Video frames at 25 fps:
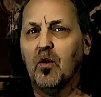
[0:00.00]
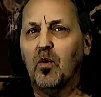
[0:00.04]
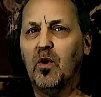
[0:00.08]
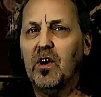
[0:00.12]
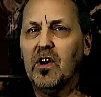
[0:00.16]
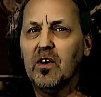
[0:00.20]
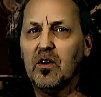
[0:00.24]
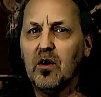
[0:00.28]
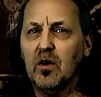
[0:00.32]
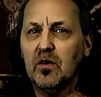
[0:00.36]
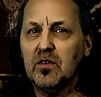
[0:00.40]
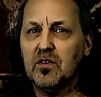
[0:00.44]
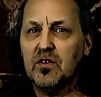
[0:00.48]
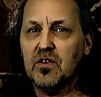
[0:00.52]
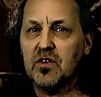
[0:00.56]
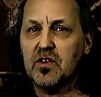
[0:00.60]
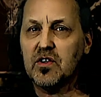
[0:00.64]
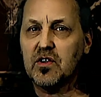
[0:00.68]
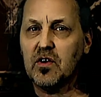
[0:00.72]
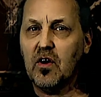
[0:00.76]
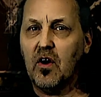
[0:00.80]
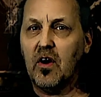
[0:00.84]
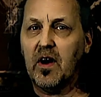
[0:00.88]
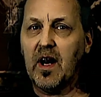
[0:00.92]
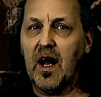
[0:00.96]
We are going to
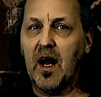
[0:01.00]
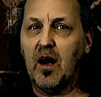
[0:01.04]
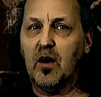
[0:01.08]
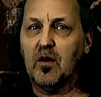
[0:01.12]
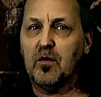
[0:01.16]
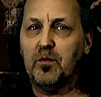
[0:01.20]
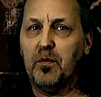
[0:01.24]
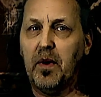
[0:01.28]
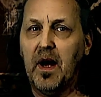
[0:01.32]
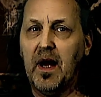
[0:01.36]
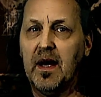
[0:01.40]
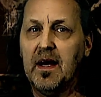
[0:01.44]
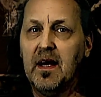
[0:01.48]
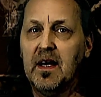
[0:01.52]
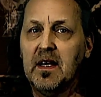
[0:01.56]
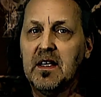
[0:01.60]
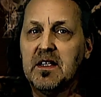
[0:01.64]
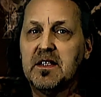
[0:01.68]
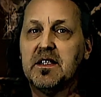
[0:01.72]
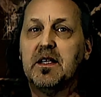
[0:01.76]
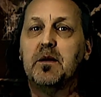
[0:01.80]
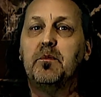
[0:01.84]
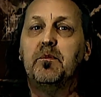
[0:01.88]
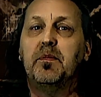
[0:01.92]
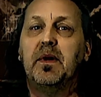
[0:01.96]
start out by
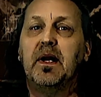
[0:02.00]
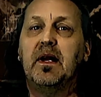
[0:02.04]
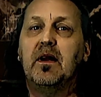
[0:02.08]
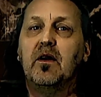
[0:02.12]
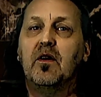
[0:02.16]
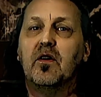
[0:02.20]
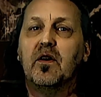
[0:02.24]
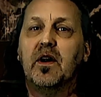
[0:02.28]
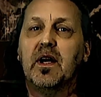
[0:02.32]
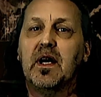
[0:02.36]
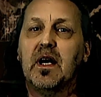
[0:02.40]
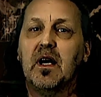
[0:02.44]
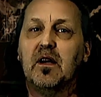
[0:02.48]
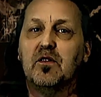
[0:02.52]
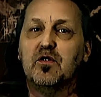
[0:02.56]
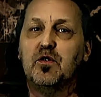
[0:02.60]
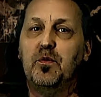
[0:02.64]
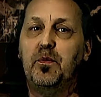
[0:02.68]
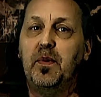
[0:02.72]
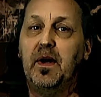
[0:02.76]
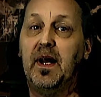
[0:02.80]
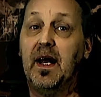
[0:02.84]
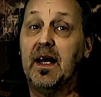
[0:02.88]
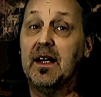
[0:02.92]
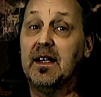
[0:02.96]
simply learning how to
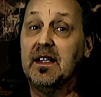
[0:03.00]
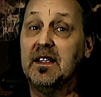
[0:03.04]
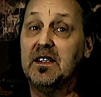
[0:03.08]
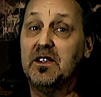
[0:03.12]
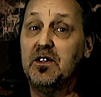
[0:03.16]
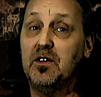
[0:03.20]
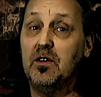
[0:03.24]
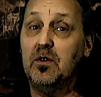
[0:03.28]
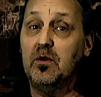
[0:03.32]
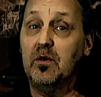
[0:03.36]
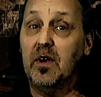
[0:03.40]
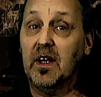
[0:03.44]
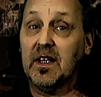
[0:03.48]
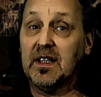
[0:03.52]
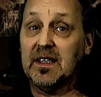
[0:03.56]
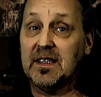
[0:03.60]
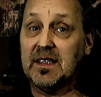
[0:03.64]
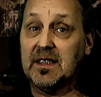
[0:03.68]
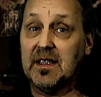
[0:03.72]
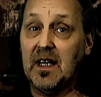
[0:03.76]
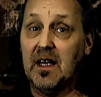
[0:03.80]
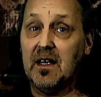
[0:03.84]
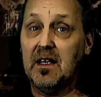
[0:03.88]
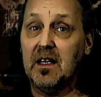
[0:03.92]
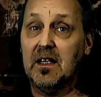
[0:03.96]
play this new
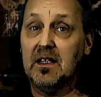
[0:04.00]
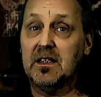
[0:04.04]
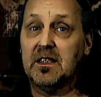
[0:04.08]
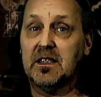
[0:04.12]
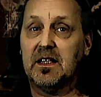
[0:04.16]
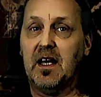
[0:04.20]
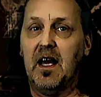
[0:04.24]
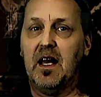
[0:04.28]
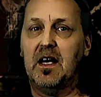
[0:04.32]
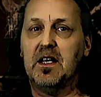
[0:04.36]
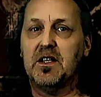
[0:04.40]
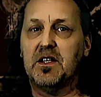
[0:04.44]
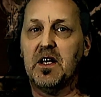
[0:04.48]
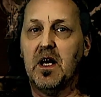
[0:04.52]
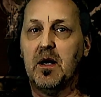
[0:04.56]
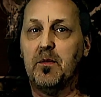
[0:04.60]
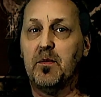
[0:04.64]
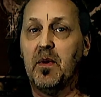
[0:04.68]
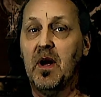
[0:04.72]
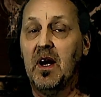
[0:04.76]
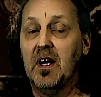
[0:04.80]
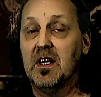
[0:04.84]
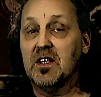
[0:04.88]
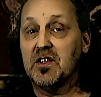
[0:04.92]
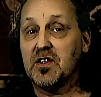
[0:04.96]
extended scale shape
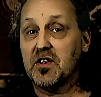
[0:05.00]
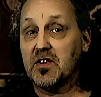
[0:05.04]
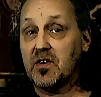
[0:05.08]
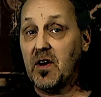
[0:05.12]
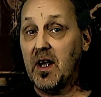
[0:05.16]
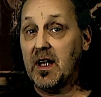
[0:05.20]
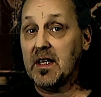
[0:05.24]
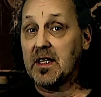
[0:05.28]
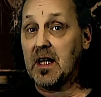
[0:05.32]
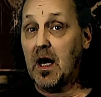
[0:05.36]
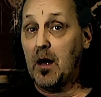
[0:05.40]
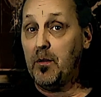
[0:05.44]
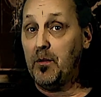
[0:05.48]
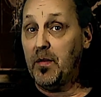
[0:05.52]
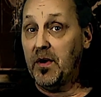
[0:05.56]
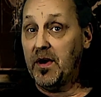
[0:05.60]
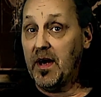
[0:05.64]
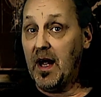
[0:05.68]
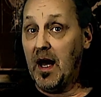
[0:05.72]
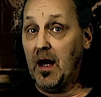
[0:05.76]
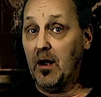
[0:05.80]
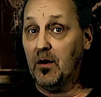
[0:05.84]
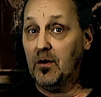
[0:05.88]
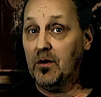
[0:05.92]
straight up and down.